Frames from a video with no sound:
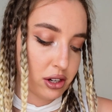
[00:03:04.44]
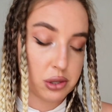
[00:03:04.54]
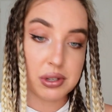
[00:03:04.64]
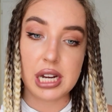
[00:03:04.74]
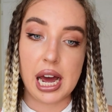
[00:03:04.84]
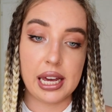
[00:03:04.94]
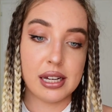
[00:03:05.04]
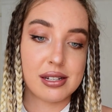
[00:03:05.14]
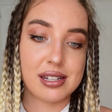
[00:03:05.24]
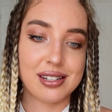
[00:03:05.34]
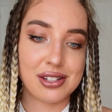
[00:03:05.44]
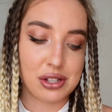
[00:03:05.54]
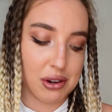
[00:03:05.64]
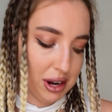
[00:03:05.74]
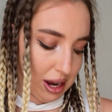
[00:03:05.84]
onto a diet,
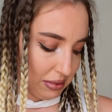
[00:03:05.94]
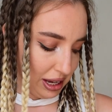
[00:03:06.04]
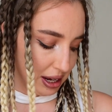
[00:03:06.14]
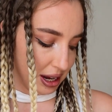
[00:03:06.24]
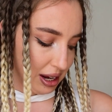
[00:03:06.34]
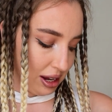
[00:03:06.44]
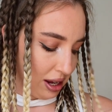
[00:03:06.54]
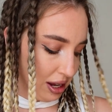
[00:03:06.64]
so I'm eating